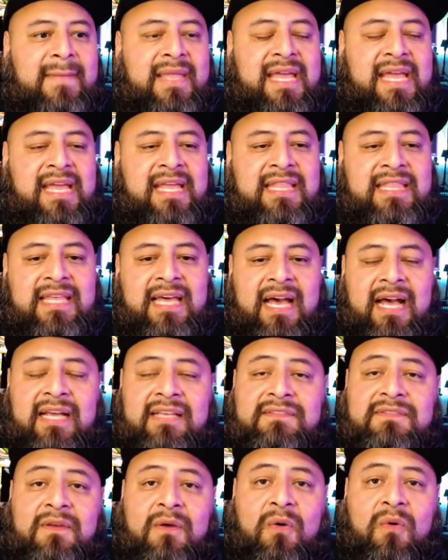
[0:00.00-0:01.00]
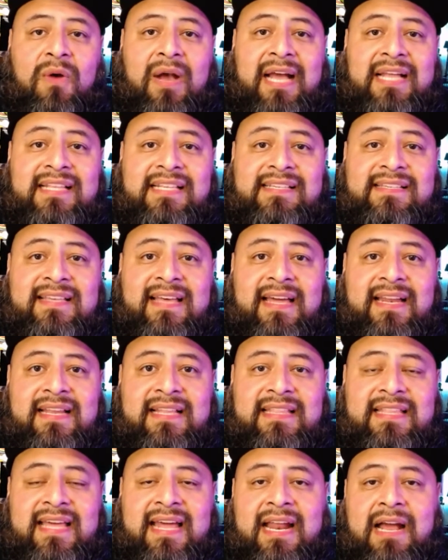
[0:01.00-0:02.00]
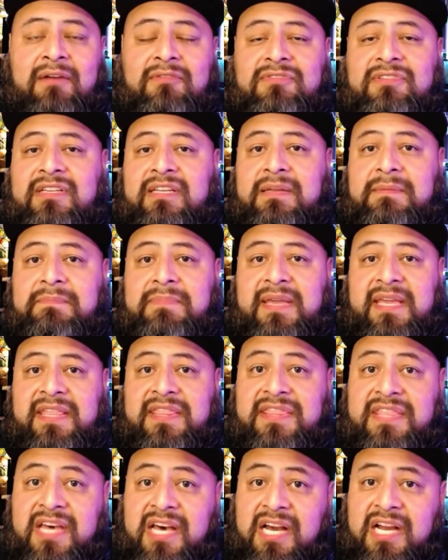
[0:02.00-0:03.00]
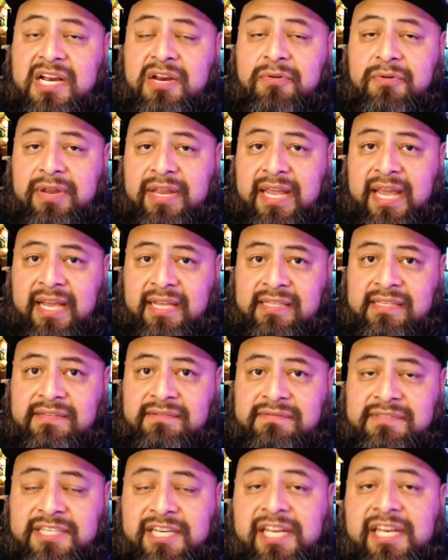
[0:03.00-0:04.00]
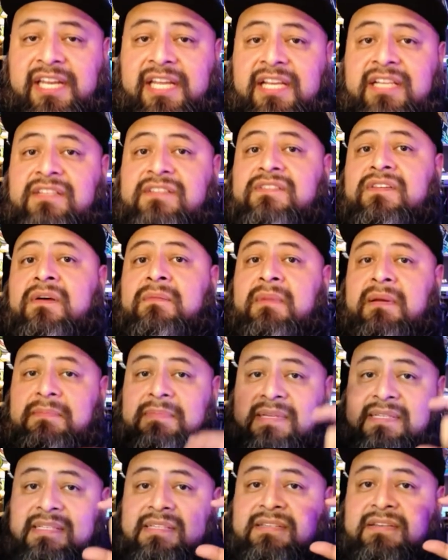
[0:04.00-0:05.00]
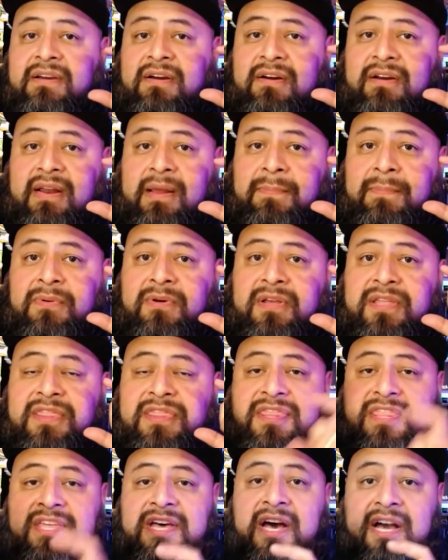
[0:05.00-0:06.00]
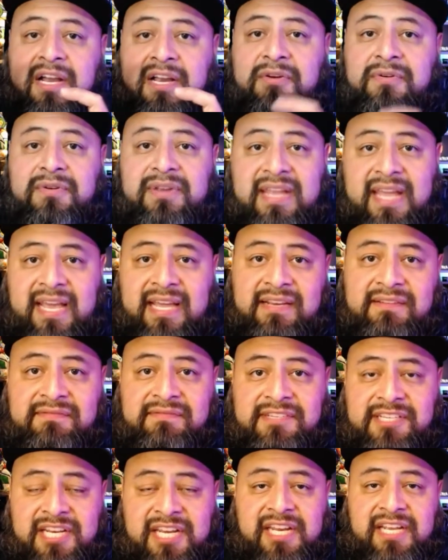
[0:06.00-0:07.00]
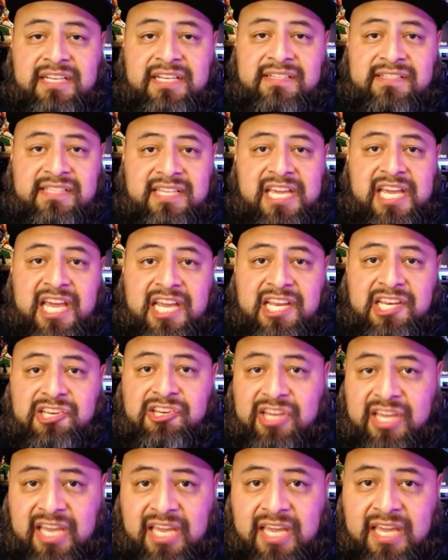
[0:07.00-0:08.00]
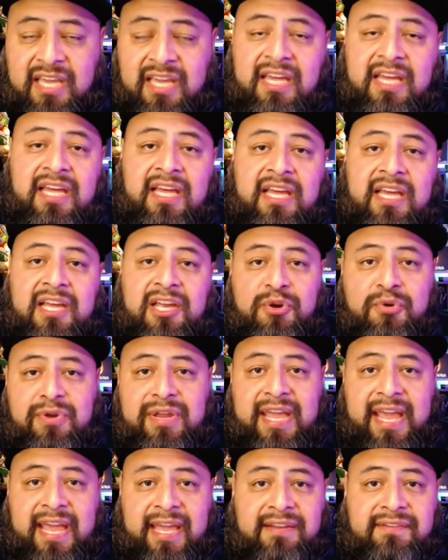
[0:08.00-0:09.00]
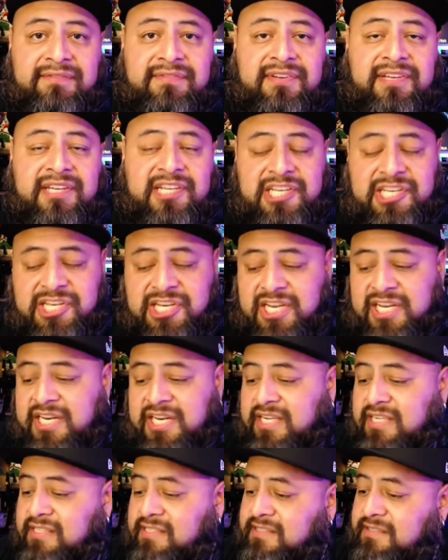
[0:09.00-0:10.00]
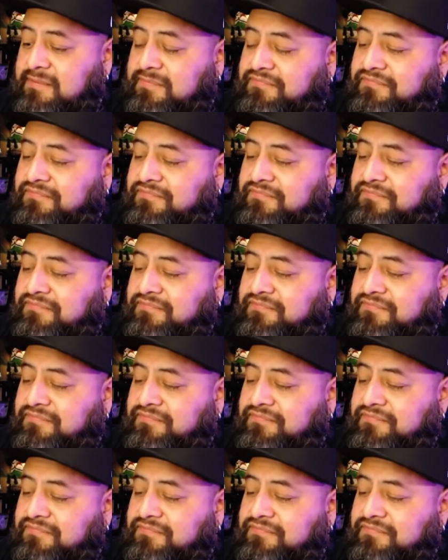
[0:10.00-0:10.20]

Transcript: and uh, so I decided that I was gonna be the creative genius. So on my business card, I put the creative genius, T H E, creative genius.